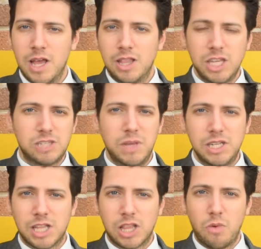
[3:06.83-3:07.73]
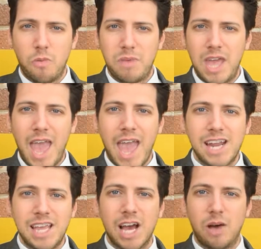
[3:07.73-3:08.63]
This means that there won't be
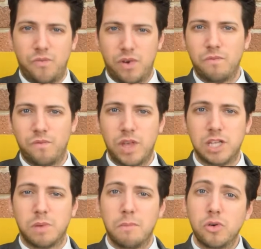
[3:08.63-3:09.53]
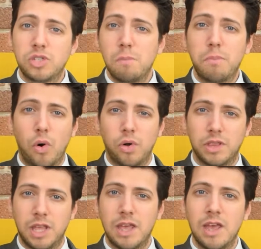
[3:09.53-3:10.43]
any upfront fees, but most
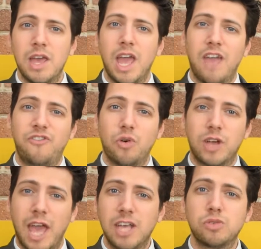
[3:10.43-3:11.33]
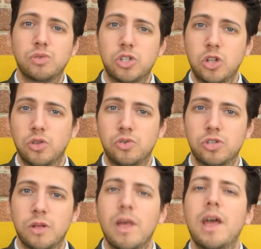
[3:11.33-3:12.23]
importantly, if your case was to
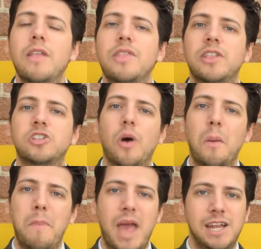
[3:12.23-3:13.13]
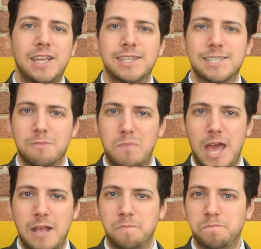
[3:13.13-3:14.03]
lose, then there's not a penny to
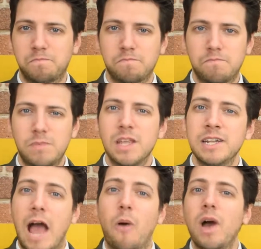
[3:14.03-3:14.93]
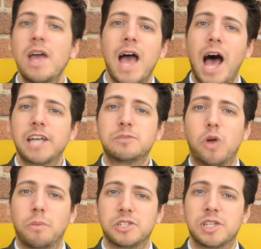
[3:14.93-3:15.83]
pay. Now, as
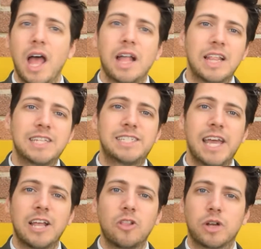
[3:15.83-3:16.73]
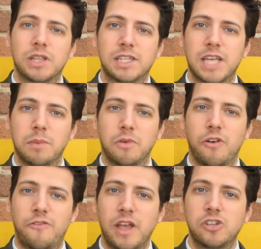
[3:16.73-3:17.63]
promised, let's take a look at the table for
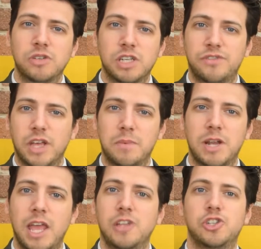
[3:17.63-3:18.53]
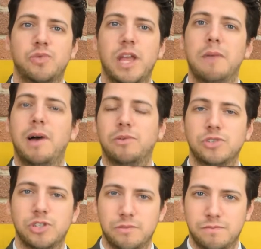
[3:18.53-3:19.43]
facial disfigurement injury
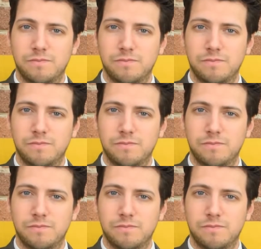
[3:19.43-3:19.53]
amounts.